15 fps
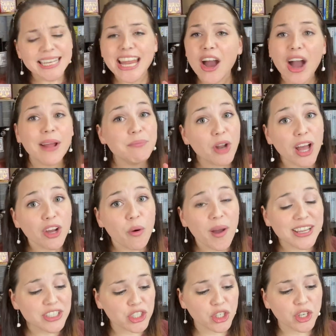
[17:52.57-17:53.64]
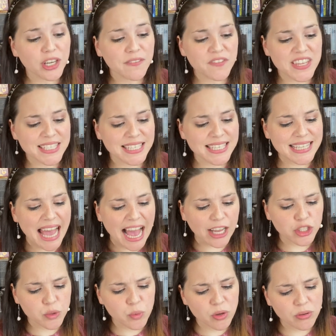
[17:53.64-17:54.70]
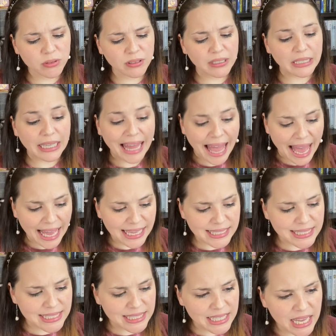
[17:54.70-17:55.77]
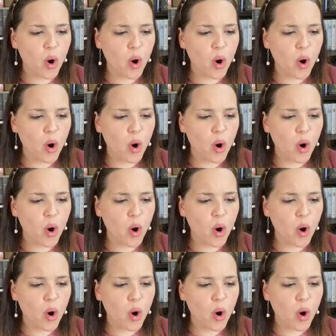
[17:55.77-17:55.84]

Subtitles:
Now, I'm not quite sure if this is actual glass